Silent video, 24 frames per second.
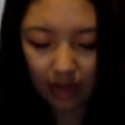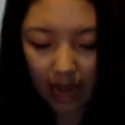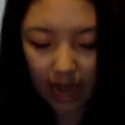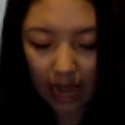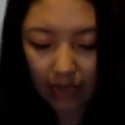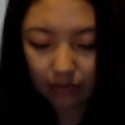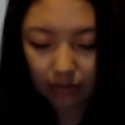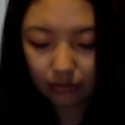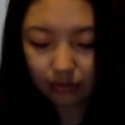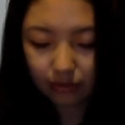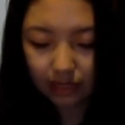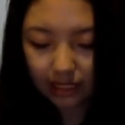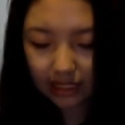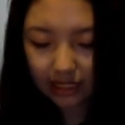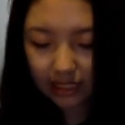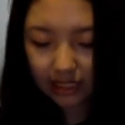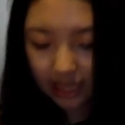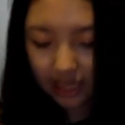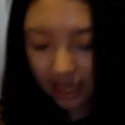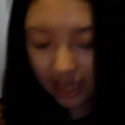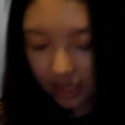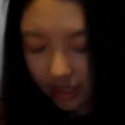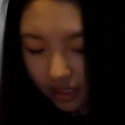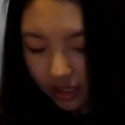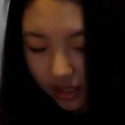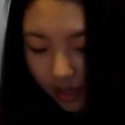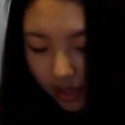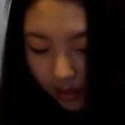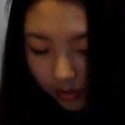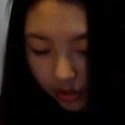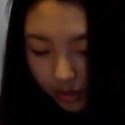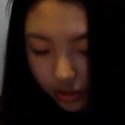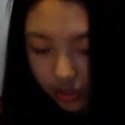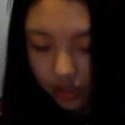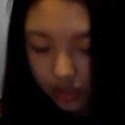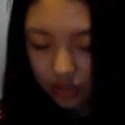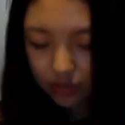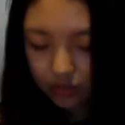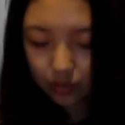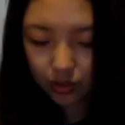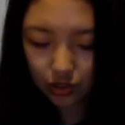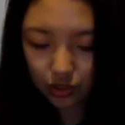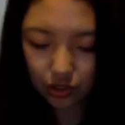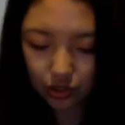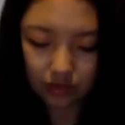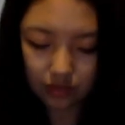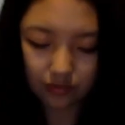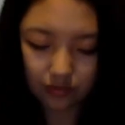I don't see any damages,
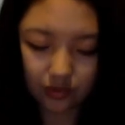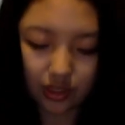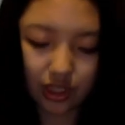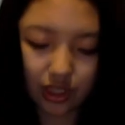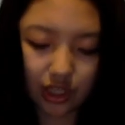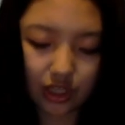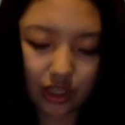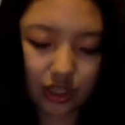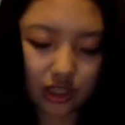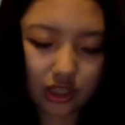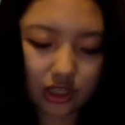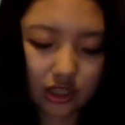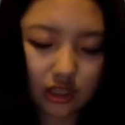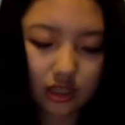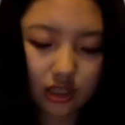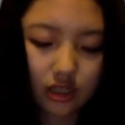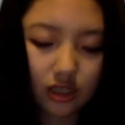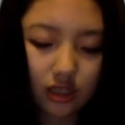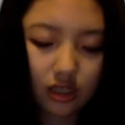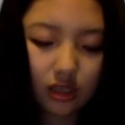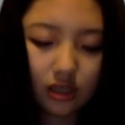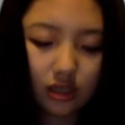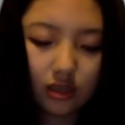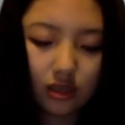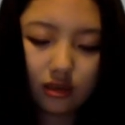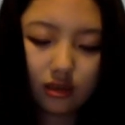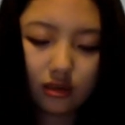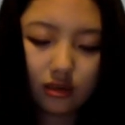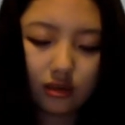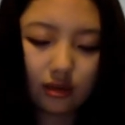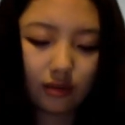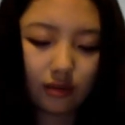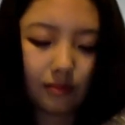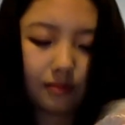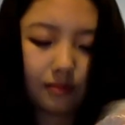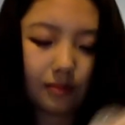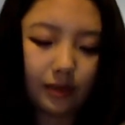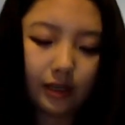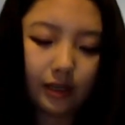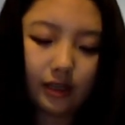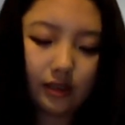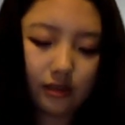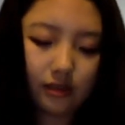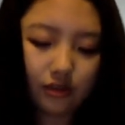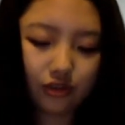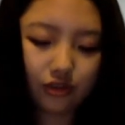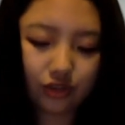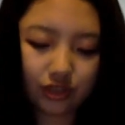which is very good. But
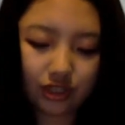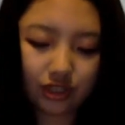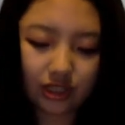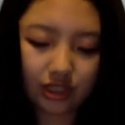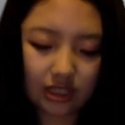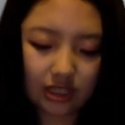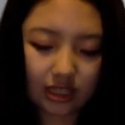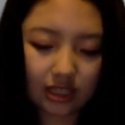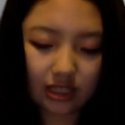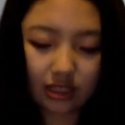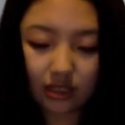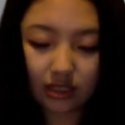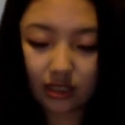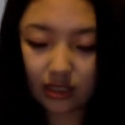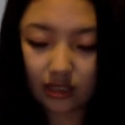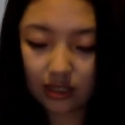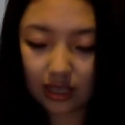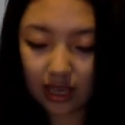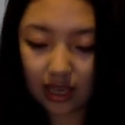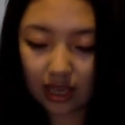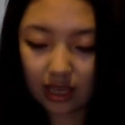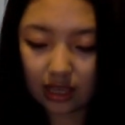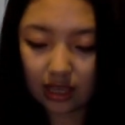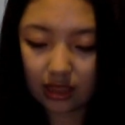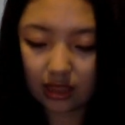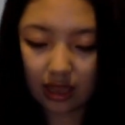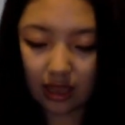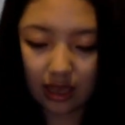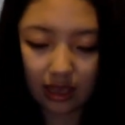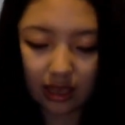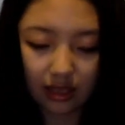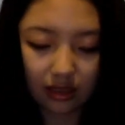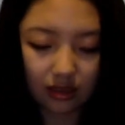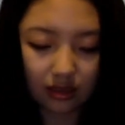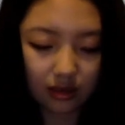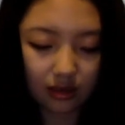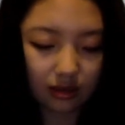she did say that